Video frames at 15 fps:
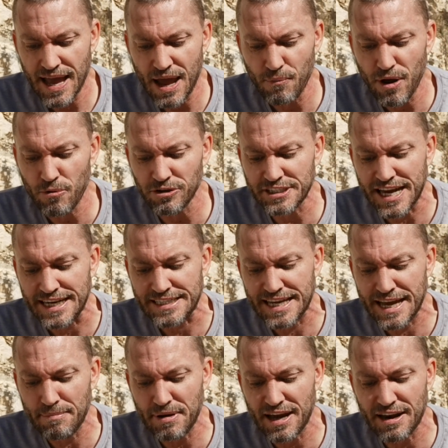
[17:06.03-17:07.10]
And we will take
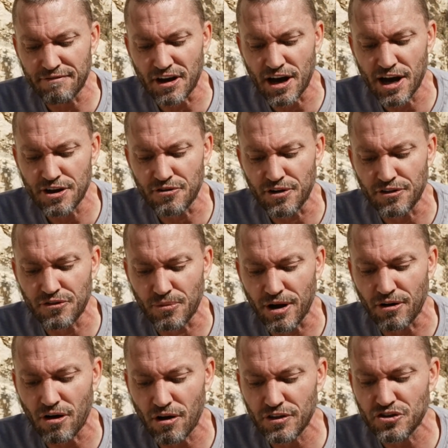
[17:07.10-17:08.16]
10 men of 100
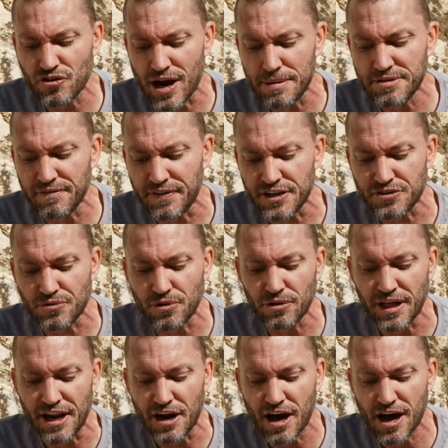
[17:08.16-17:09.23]
throughout all the tribes of
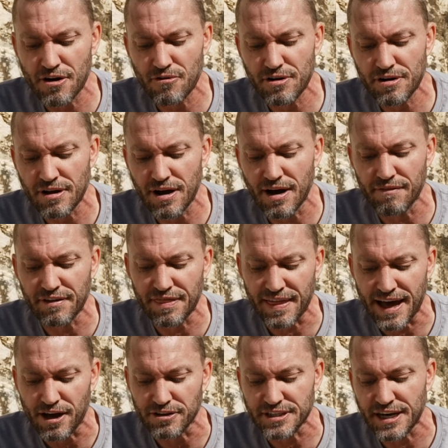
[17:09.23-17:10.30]
Israel, and 100 of
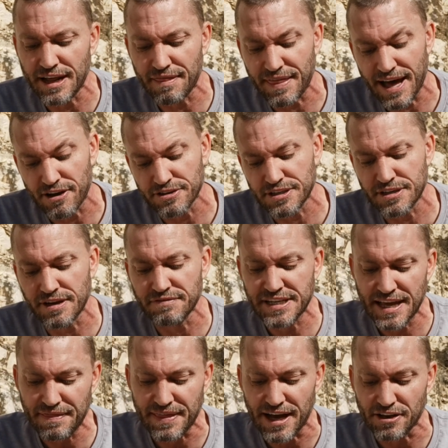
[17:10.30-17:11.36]
1,000, 1,000 of
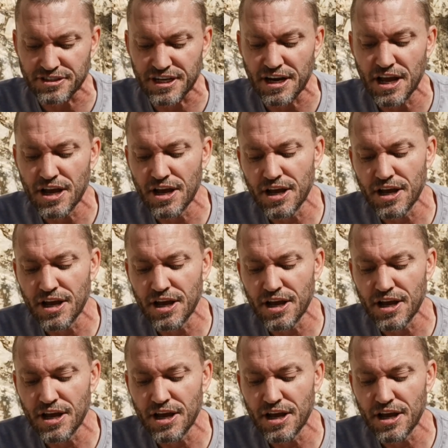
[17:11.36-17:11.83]
10,000,